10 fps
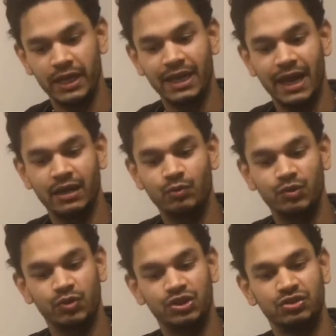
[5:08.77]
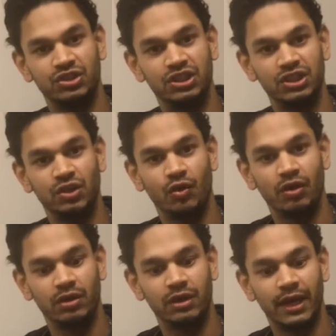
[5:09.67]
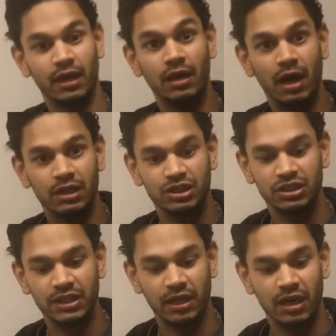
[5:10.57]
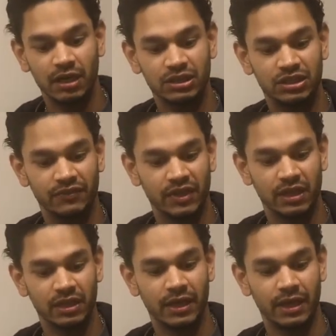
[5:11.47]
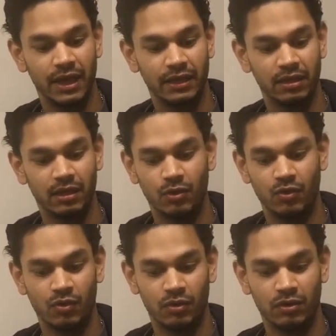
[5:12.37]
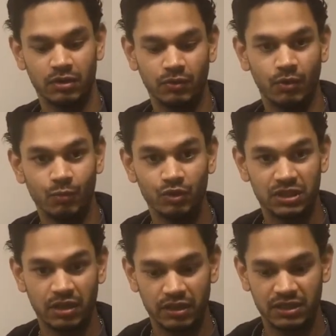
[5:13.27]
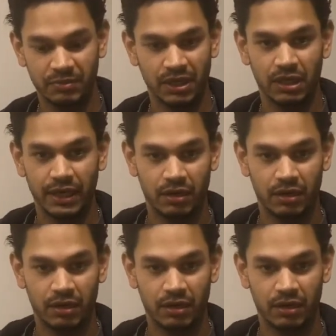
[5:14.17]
in line with what you'd see on like a large civil airliner or or most other typical